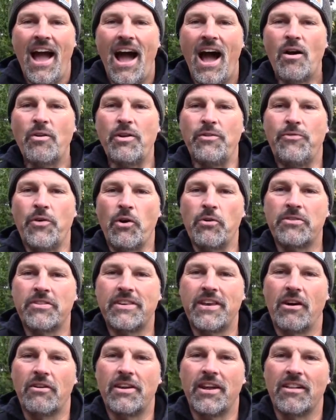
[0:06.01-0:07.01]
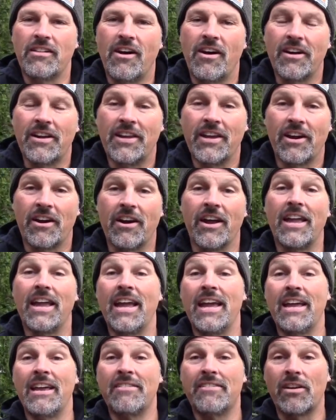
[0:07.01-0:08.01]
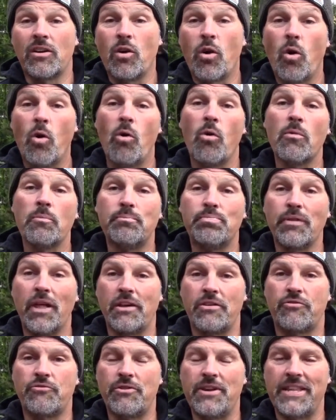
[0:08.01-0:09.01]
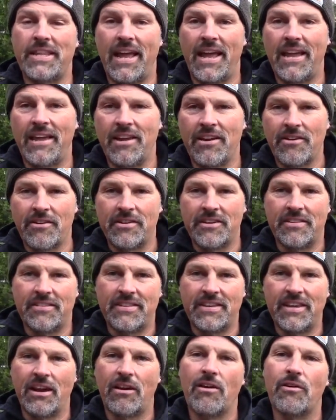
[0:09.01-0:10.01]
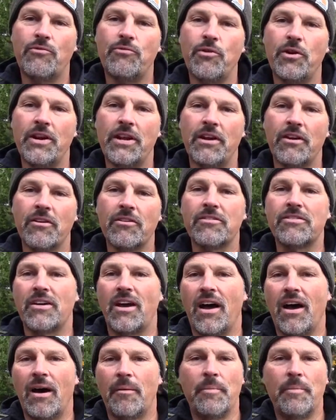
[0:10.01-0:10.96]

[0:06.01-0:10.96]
Howdy folks, Kel Kellogg here. It is a cold, blustery day here in the Sierra foothills.